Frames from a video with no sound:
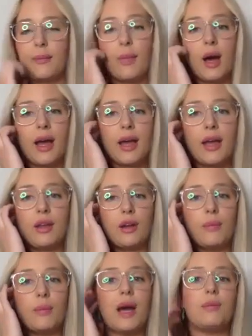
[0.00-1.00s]

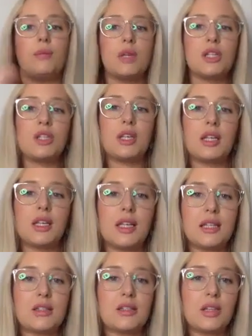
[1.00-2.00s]
my mission
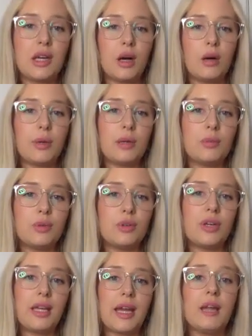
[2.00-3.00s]
is to help people
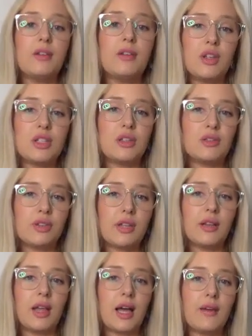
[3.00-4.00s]
create a vision for
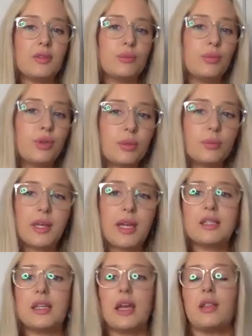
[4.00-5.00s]
their lives and put a plan
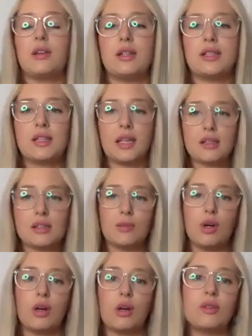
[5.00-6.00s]
together and set some
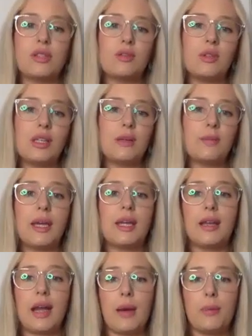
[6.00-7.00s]
goals and really make
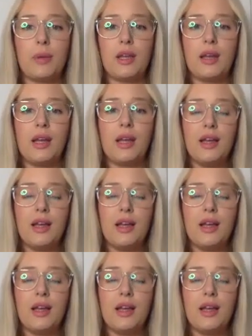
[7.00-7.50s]
it happen.